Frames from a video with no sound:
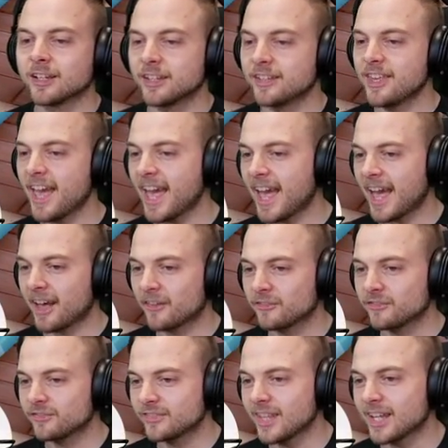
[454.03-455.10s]
Yeah,
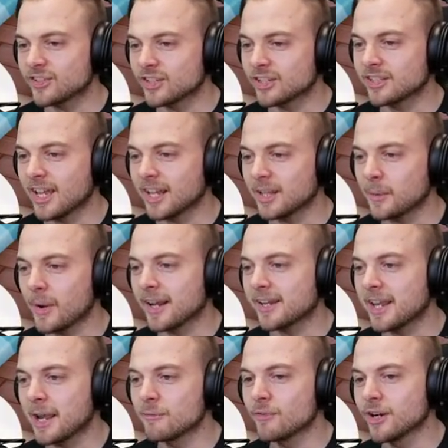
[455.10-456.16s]
that's exactly why I
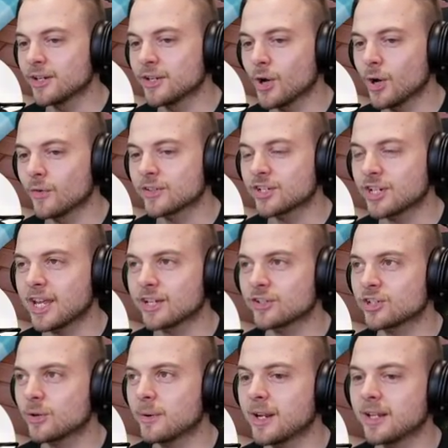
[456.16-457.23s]
came running over to get
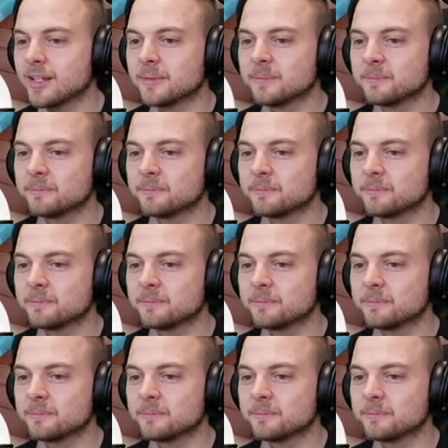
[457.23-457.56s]
Squiddy.